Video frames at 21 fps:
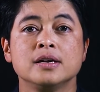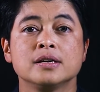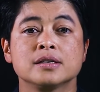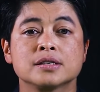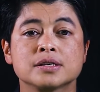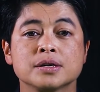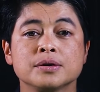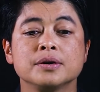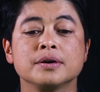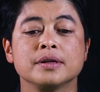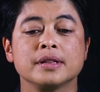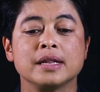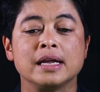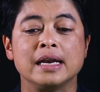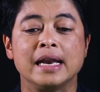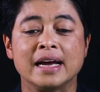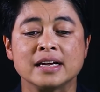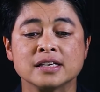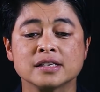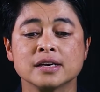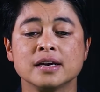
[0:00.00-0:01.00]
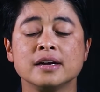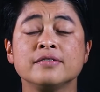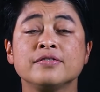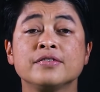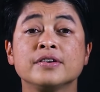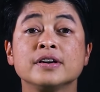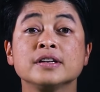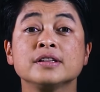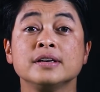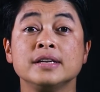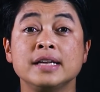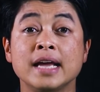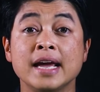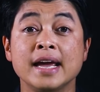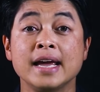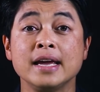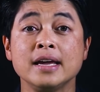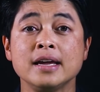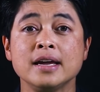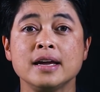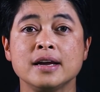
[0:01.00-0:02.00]
So the lesson for
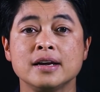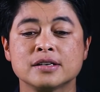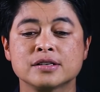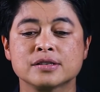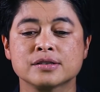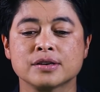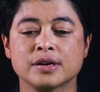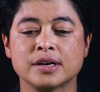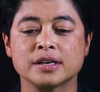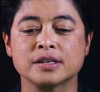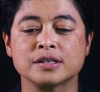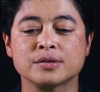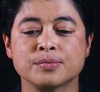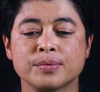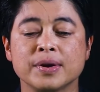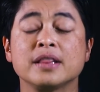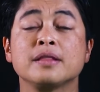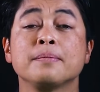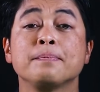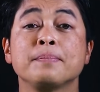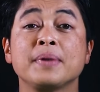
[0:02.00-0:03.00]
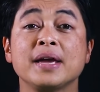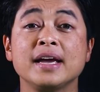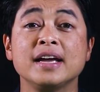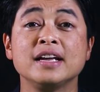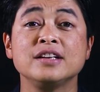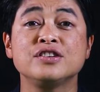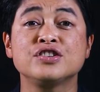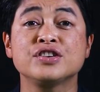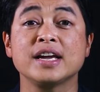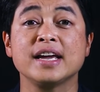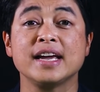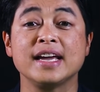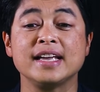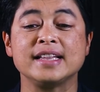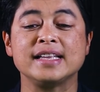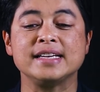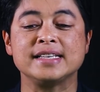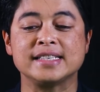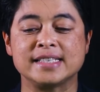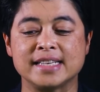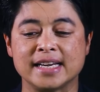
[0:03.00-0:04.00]
today starts with page
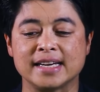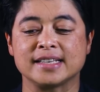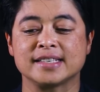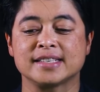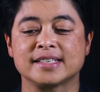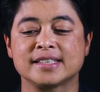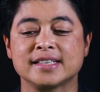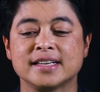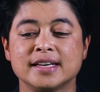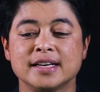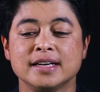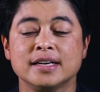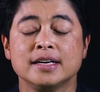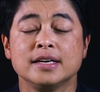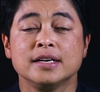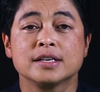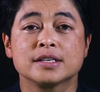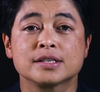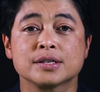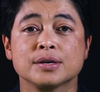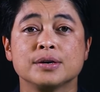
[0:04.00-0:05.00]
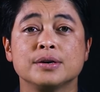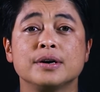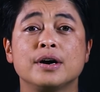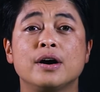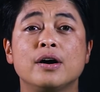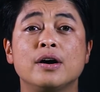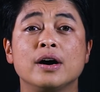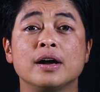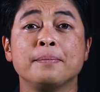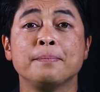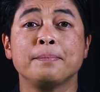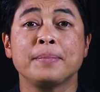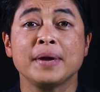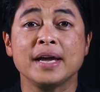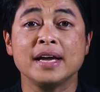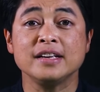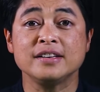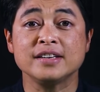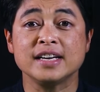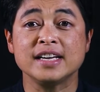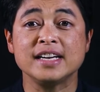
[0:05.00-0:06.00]
86. So on
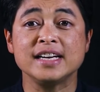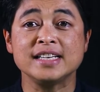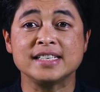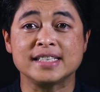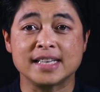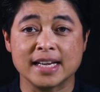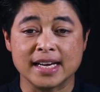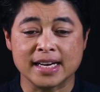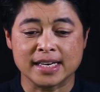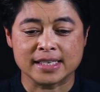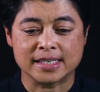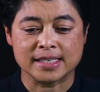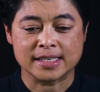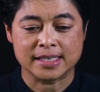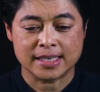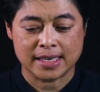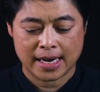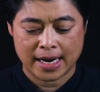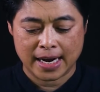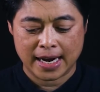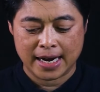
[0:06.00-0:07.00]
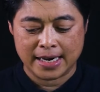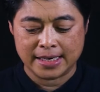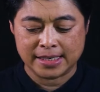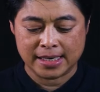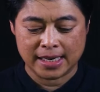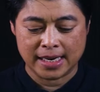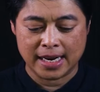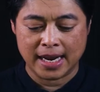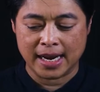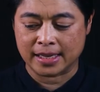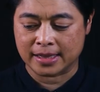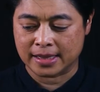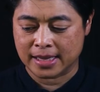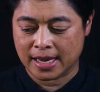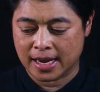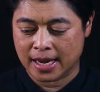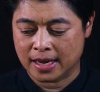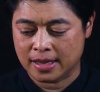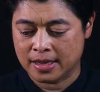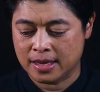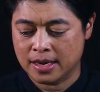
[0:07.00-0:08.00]
page 86, I
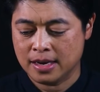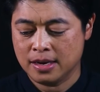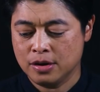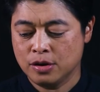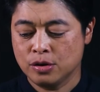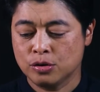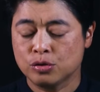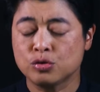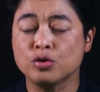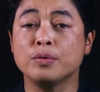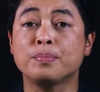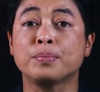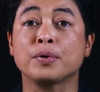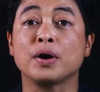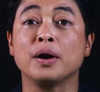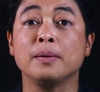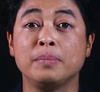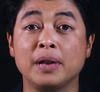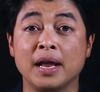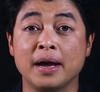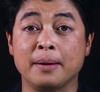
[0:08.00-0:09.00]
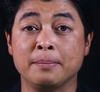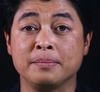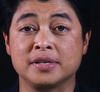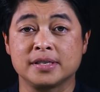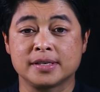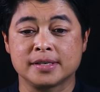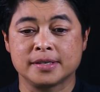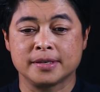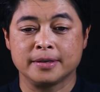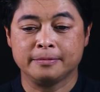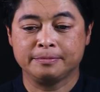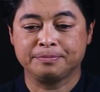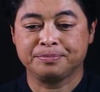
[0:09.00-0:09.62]
selected 2 problems.